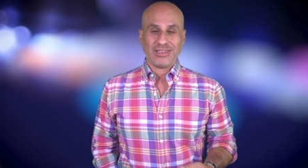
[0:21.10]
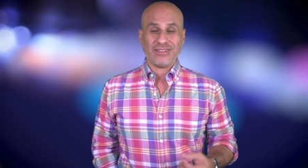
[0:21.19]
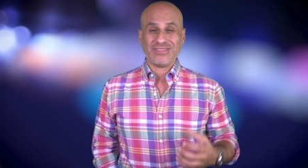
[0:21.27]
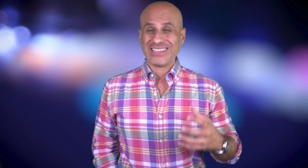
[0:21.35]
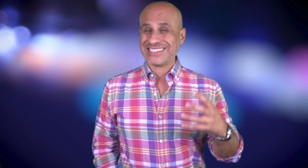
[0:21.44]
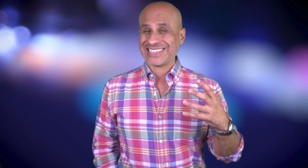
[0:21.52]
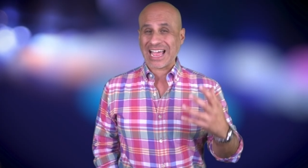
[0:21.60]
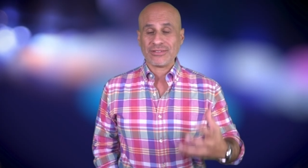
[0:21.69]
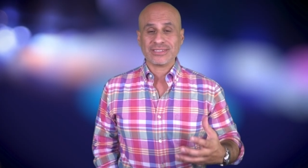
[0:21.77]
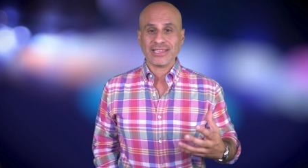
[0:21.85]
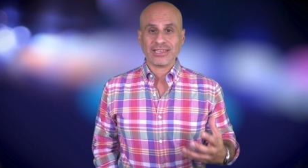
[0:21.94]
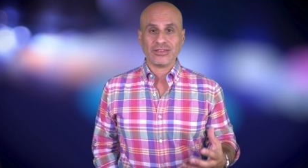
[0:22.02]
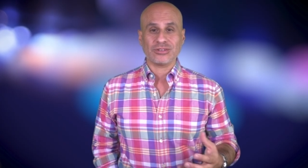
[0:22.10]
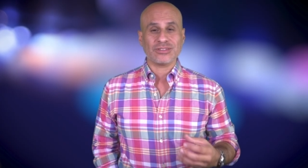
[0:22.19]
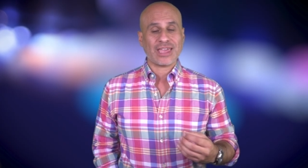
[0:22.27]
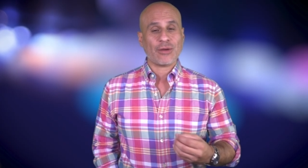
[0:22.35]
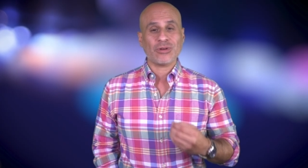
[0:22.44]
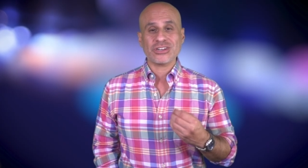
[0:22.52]
If this sounds like you
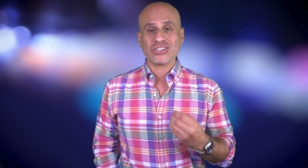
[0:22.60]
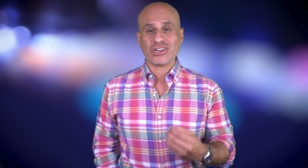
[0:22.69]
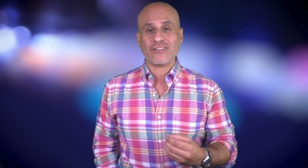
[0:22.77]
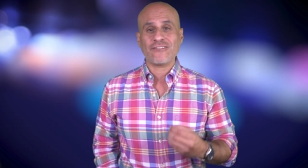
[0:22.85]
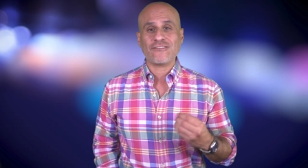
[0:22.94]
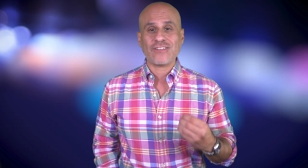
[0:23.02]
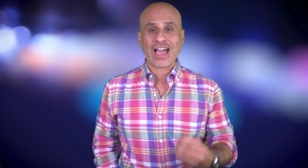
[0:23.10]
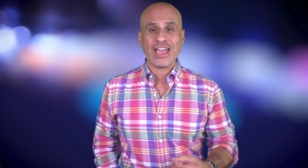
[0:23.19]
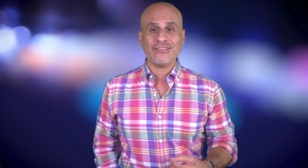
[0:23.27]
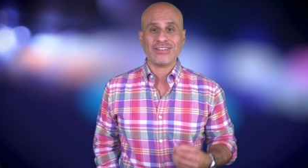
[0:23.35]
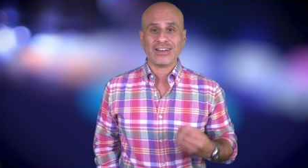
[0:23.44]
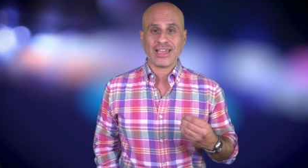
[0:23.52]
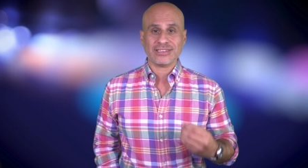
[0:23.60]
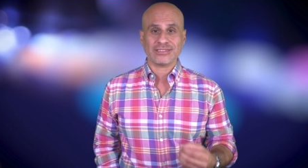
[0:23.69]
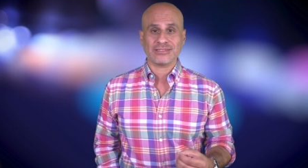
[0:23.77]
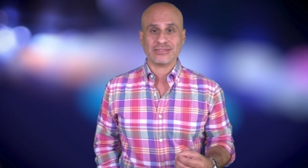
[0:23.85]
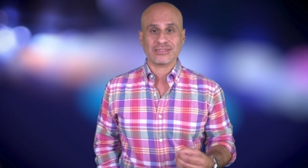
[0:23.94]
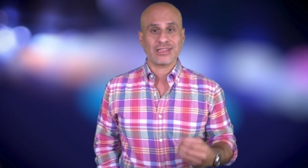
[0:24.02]
today, I want to share five
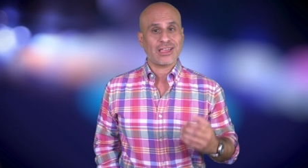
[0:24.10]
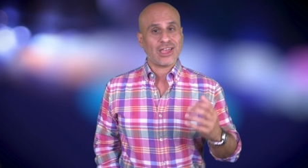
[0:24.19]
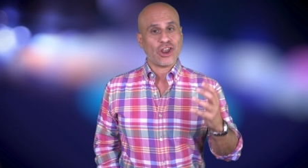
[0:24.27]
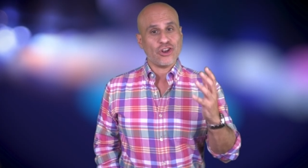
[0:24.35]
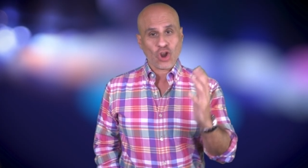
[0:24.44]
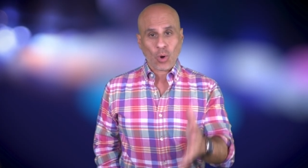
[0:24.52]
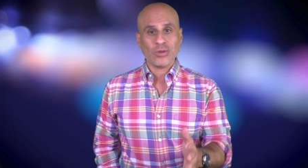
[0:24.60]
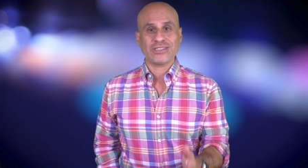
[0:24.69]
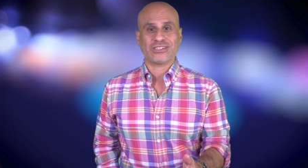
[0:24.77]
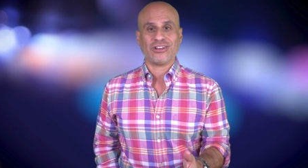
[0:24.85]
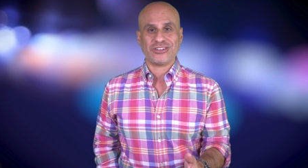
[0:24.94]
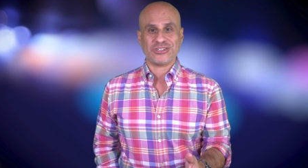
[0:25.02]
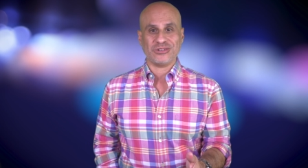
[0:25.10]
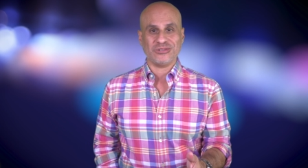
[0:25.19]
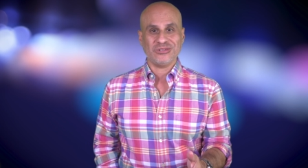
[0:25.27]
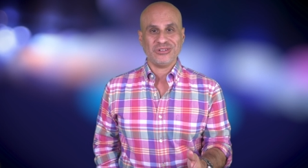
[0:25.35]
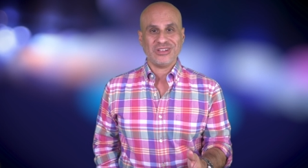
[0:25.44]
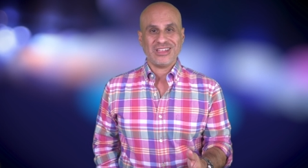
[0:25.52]
lessons no one's taught
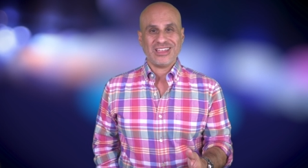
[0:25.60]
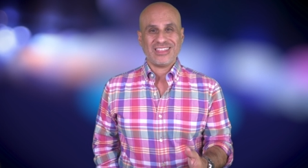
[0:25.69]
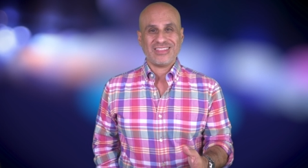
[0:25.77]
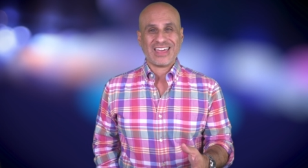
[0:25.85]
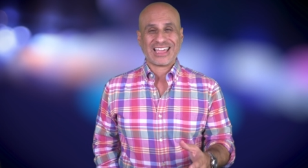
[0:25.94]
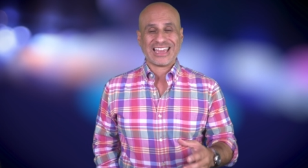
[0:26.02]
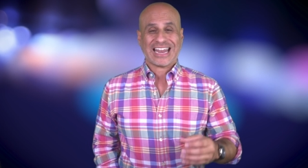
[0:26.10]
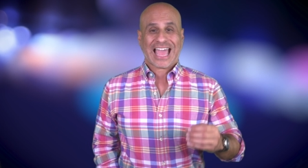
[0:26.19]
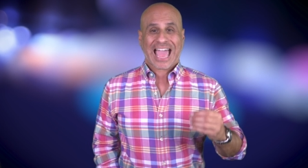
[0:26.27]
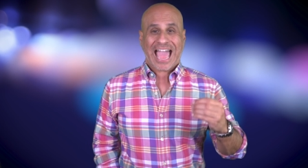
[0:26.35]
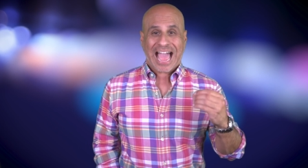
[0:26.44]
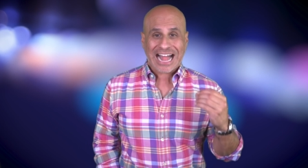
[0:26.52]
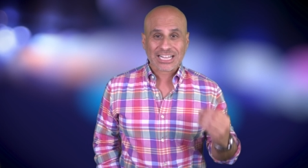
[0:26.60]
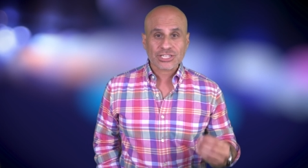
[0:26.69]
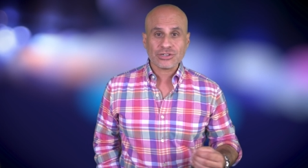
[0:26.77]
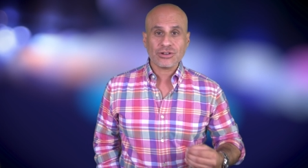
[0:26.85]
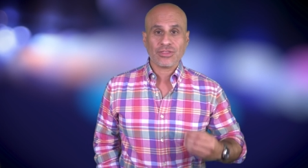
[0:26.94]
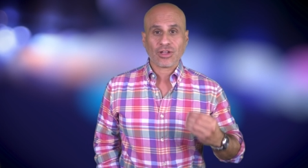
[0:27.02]
you that can
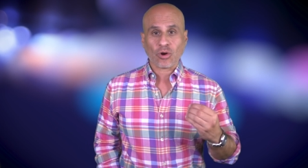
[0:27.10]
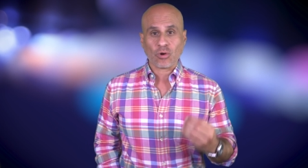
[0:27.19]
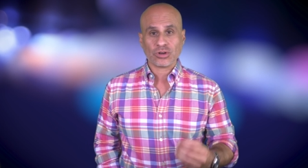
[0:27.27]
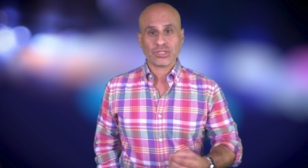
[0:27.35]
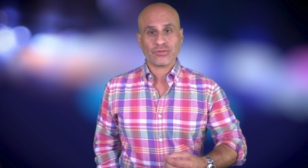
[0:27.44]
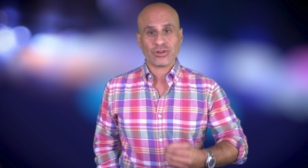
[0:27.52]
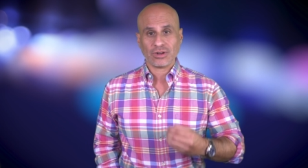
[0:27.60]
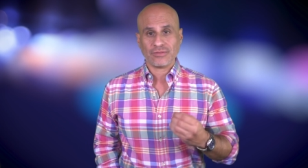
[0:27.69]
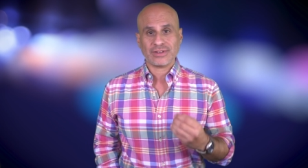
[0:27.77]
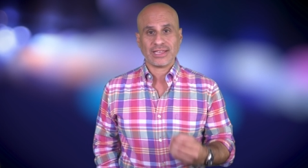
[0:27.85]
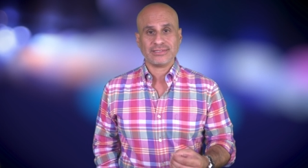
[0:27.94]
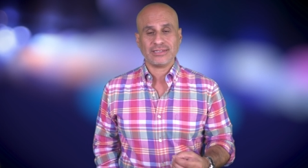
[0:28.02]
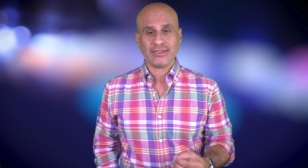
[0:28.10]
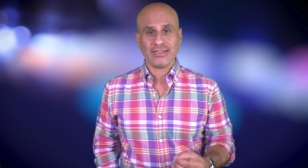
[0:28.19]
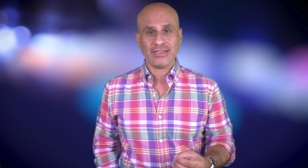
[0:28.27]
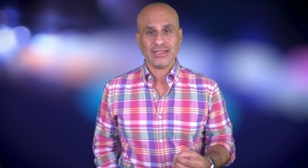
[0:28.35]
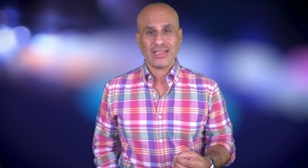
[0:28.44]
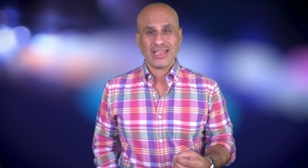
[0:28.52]
alter the course of your love
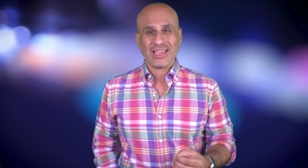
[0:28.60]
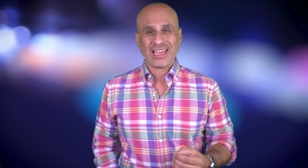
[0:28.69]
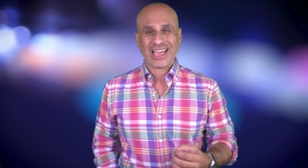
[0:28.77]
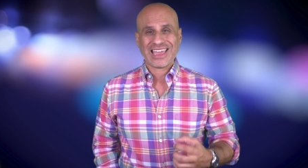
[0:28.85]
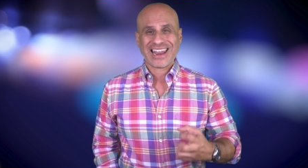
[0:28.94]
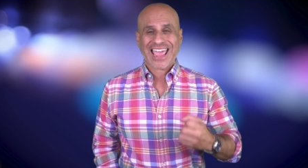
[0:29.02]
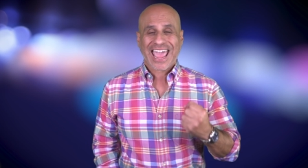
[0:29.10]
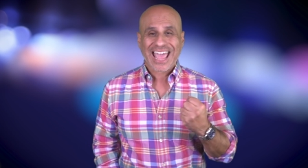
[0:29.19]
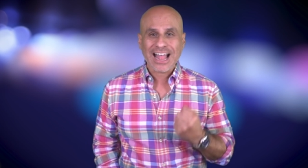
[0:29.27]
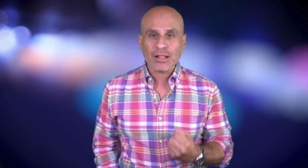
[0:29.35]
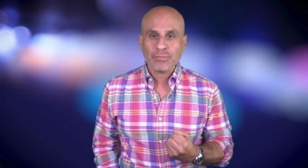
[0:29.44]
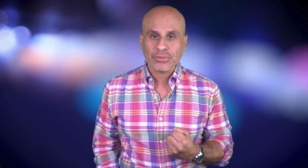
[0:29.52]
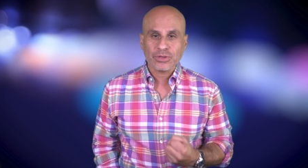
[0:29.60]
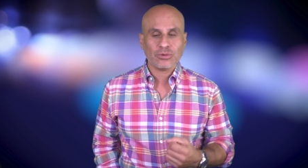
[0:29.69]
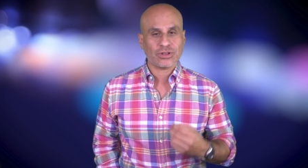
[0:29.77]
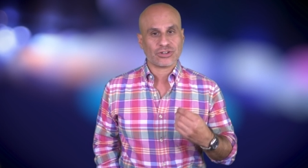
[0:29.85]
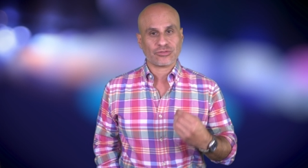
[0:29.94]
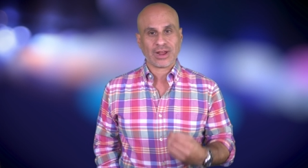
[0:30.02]
destiny and help you
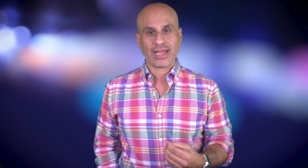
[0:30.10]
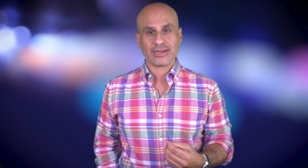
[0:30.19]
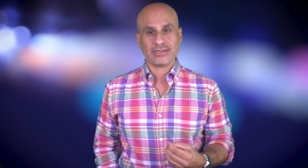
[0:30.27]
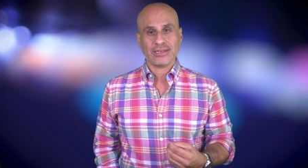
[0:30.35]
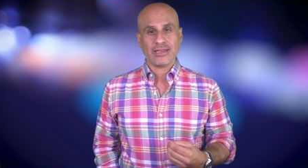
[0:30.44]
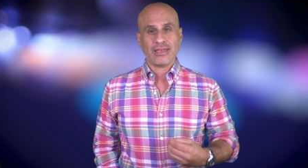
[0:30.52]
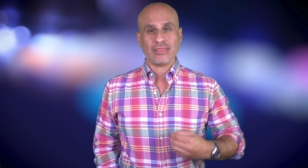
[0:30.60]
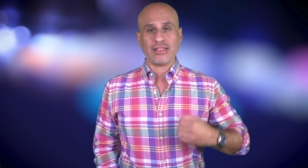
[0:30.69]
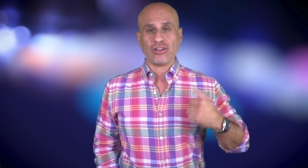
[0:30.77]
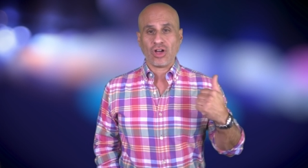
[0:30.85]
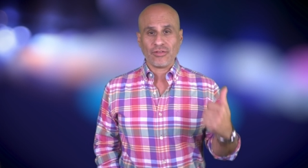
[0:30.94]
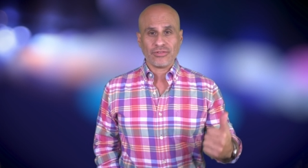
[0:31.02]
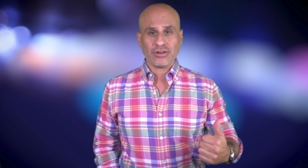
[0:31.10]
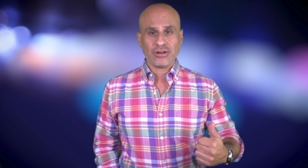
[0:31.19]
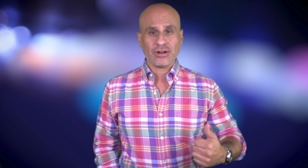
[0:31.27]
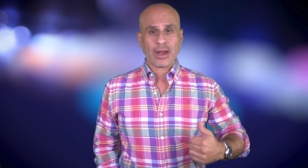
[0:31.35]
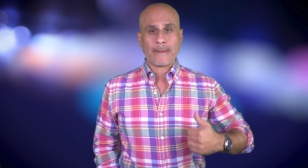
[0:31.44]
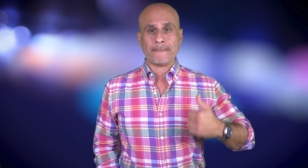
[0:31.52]
attract the
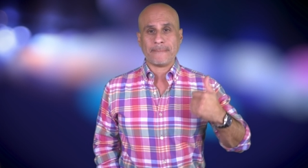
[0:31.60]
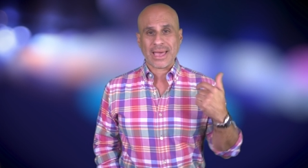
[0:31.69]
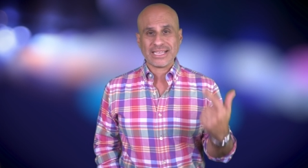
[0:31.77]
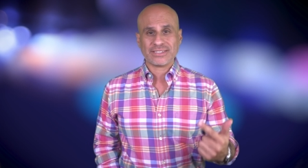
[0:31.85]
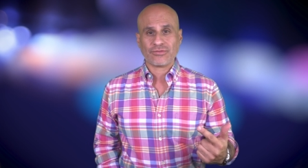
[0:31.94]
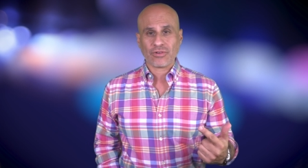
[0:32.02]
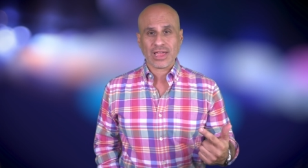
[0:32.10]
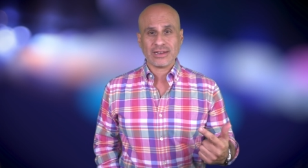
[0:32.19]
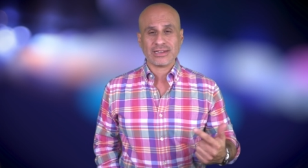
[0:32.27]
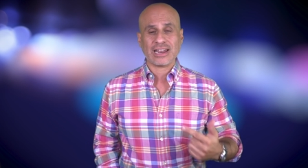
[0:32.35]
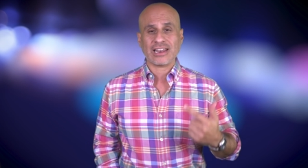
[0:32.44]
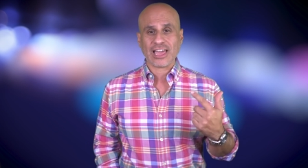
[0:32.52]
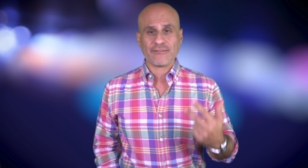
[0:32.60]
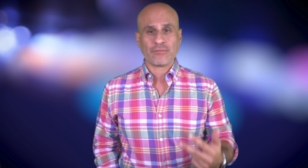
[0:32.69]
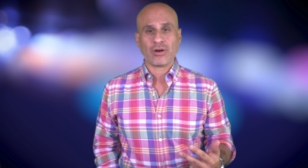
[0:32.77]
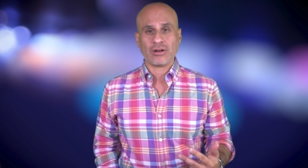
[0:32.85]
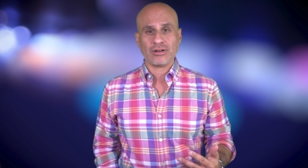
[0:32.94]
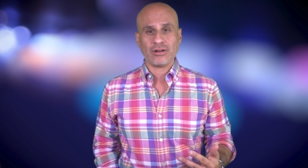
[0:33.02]
lover, best friend, and life
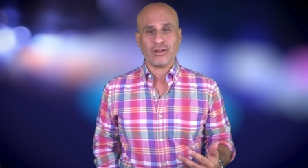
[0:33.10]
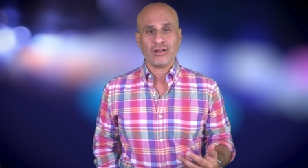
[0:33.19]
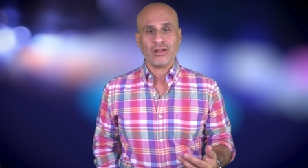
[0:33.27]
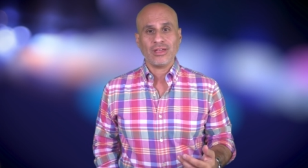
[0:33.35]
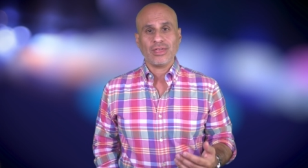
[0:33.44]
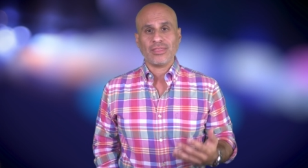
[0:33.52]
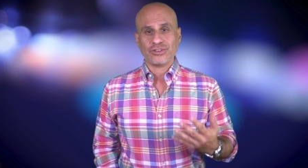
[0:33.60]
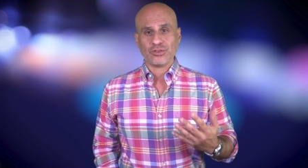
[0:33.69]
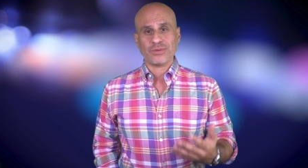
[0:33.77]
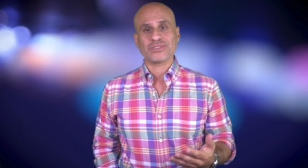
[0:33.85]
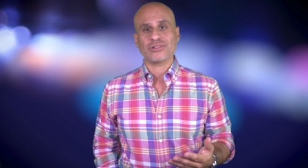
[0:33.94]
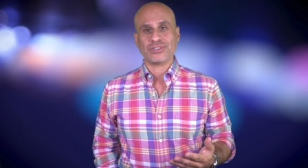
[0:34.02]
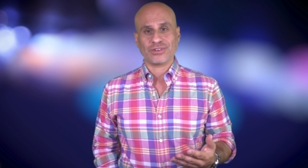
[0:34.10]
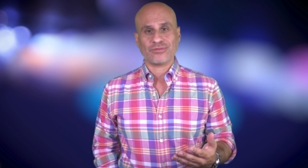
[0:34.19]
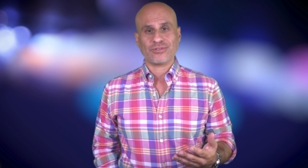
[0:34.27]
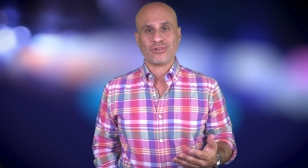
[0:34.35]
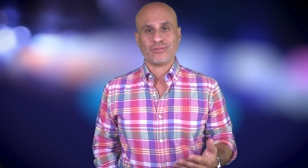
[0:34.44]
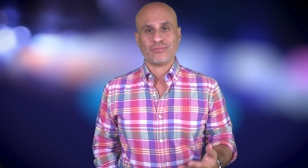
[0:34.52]
partner that you've been searching for.